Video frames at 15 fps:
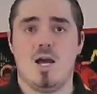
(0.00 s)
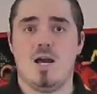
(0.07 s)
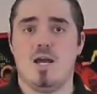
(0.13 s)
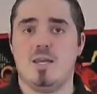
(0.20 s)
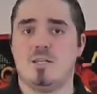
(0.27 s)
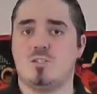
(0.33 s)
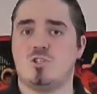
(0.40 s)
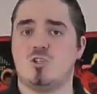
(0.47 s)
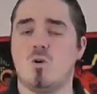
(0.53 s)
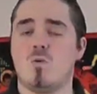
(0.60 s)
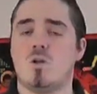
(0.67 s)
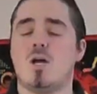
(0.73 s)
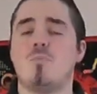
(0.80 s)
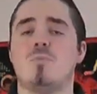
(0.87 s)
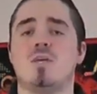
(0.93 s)
uh, it
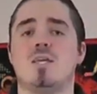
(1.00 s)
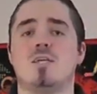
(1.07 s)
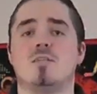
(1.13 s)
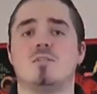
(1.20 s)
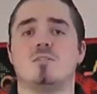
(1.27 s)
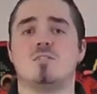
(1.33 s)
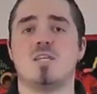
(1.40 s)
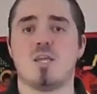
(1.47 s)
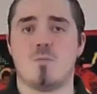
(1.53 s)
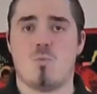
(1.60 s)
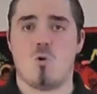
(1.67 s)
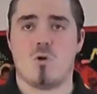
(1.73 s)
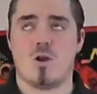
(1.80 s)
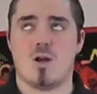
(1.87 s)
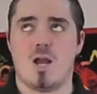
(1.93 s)
showed up in
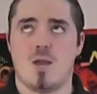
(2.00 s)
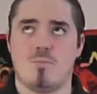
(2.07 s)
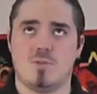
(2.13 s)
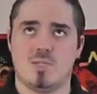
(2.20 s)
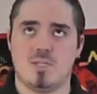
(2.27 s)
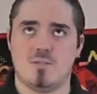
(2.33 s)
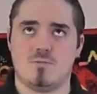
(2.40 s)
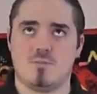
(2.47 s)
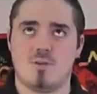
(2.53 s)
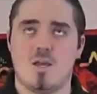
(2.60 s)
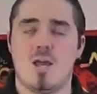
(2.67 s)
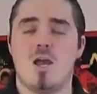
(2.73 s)
Singapore, I believe,